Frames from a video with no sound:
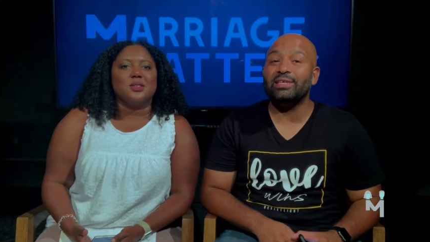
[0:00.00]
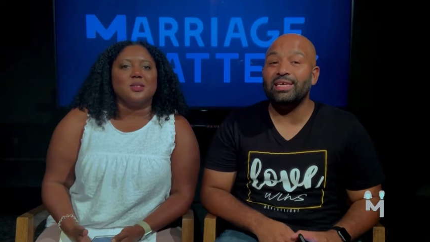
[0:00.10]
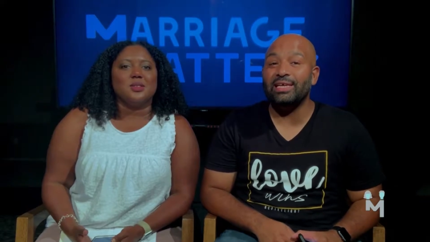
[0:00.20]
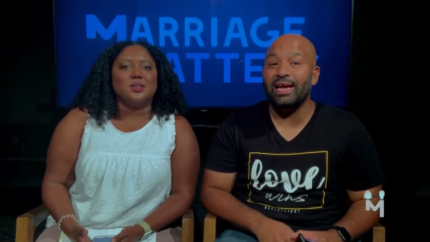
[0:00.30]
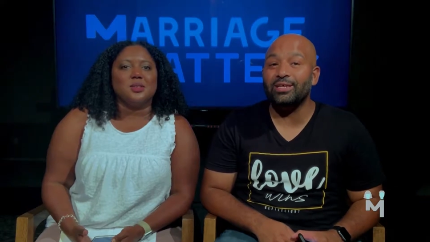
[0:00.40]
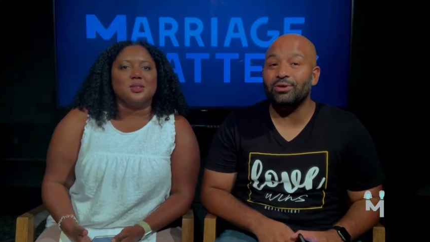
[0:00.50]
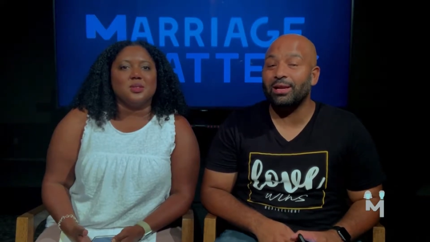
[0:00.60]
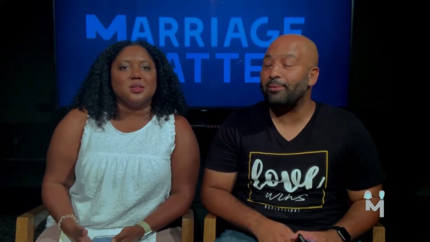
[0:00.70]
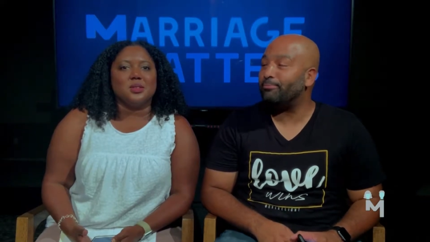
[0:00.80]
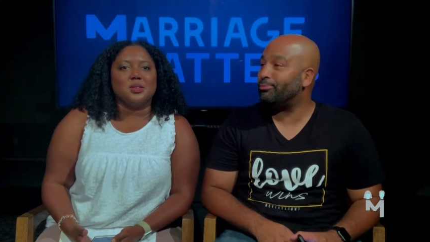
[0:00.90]
Speaker 1: teenager and
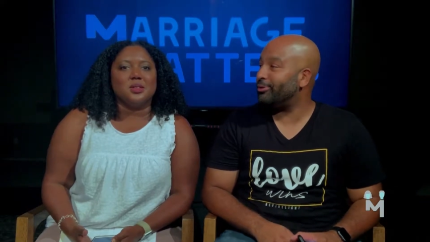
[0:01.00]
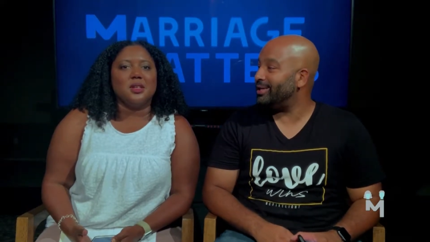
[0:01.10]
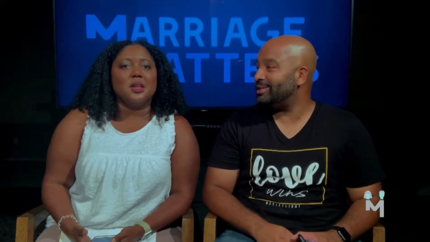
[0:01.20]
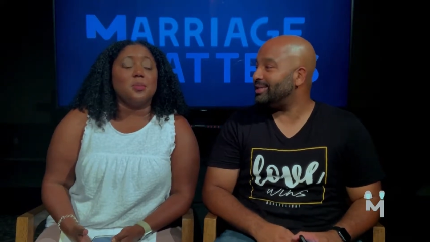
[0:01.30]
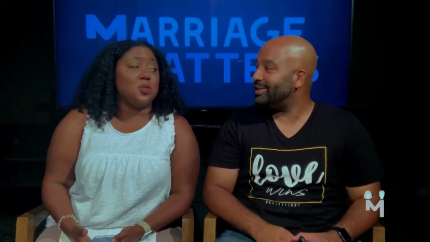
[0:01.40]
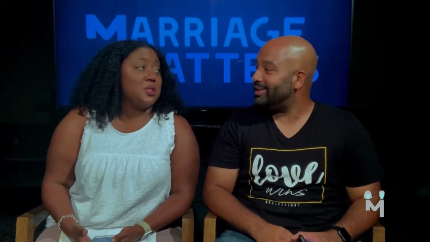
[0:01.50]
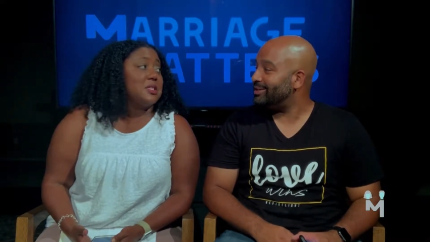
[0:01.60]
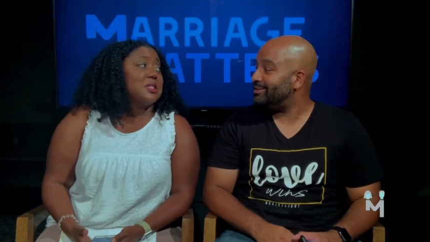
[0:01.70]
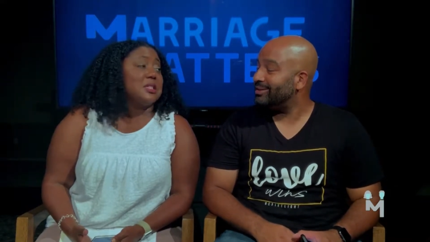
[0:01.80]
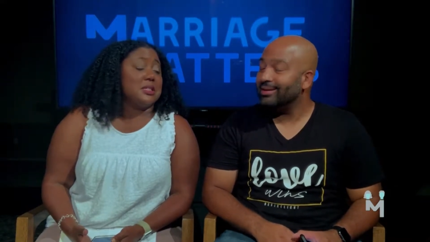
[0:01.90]
a preteen.
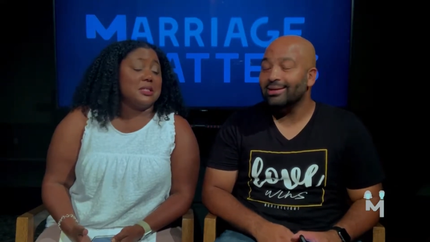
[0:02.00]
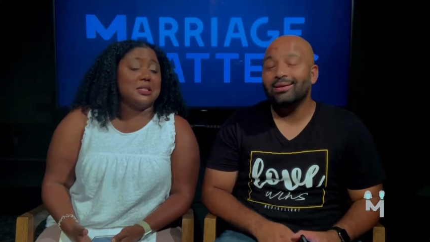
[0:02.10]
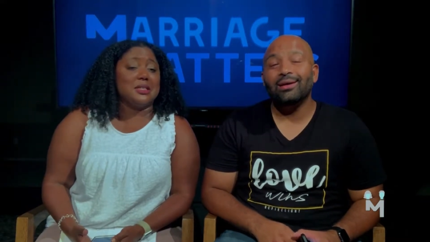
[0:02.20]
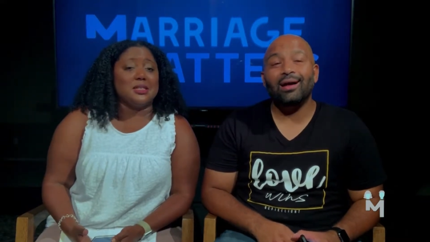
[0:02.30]
And, a preteen yes.